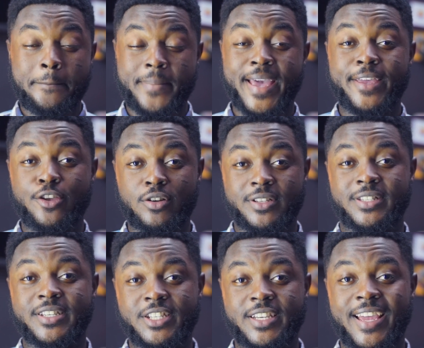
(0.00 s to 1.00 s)
make your
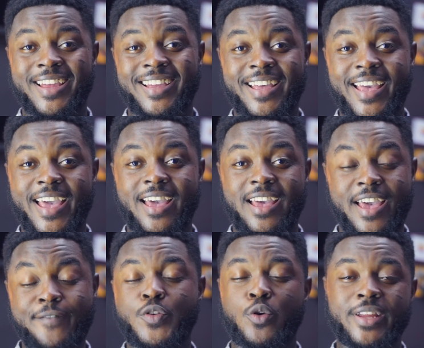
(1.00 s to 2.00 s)
decision
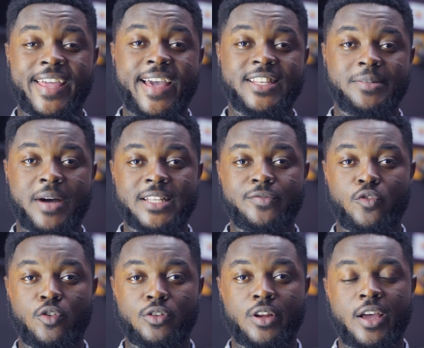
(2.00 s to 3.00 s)
if you want to get a
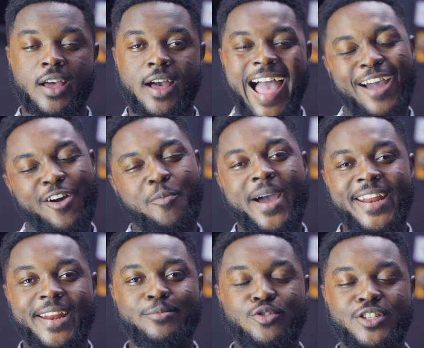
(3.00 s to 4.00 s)
smartphone. I go by the
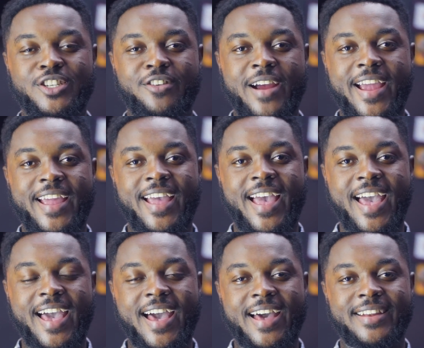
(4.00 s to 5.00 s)
name Soji Gray,
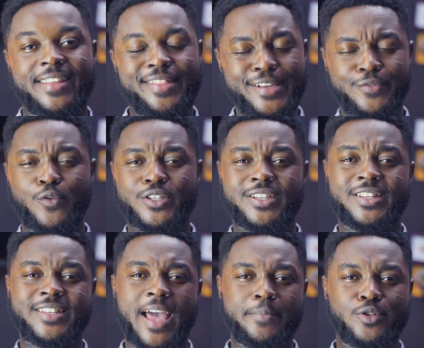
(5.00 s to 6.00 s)
and thanks for watching
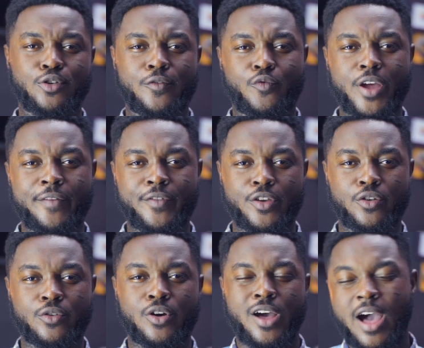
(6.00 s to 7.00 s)
this episode of Quick
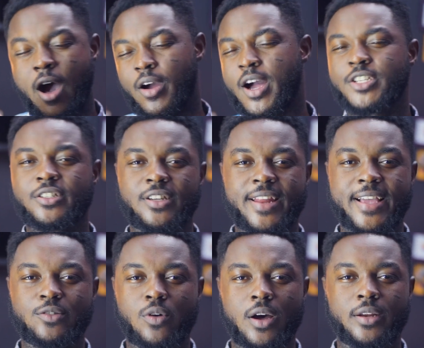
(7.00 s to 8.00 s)
View. I'll catch you in the
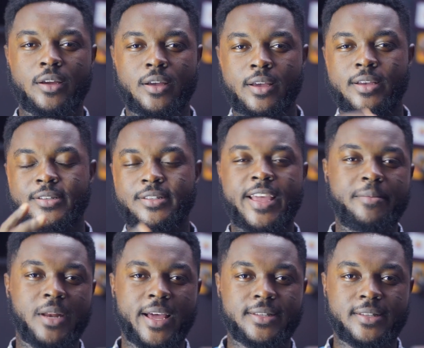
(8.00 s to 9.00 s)
next one. Stay
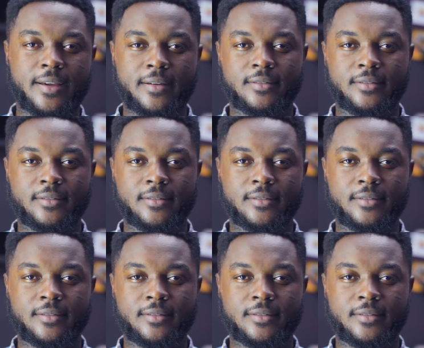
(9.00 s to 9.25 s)
blessed.